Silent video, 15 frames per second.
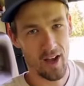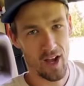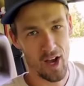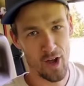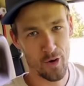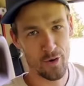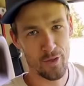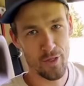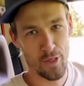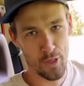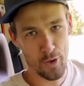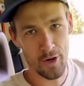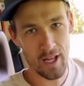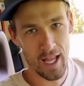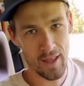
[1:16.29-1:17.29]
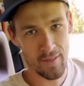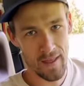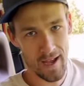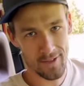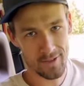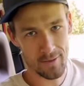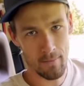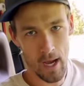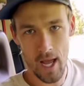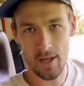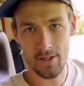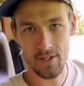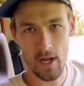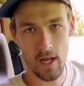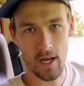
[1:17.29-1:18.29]
138,000
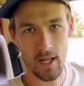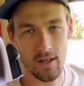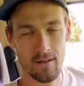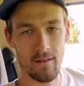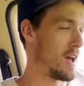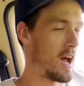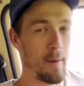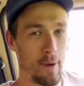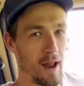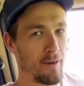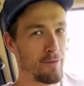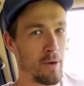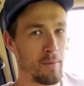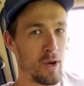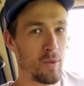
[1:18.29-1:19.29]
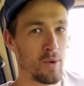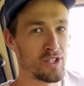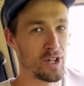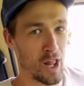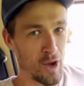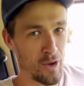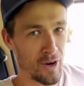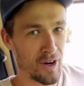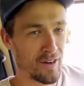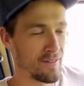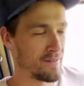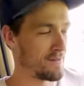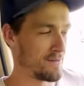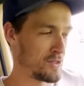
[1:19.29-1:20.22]
miles on it. I bought it from the original owner.